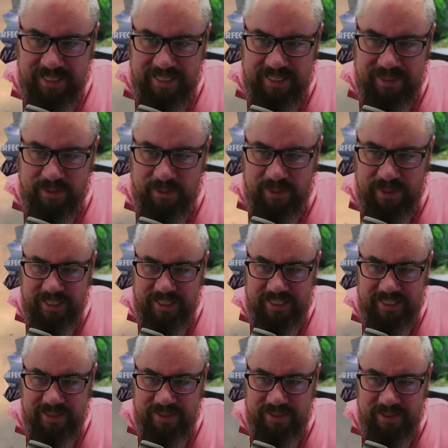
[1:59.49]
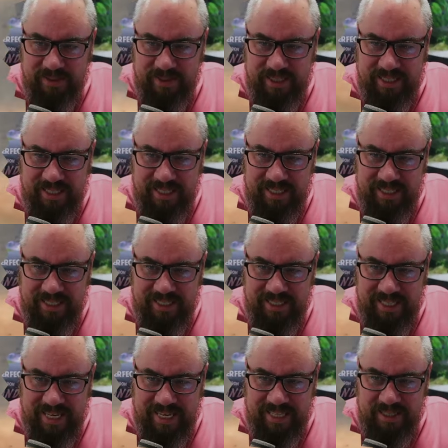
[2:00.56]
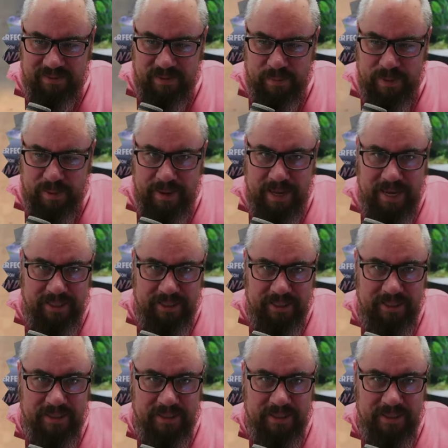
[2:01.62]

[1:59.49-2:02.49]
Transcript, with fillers: So what see on the screen here is the end of a pipette,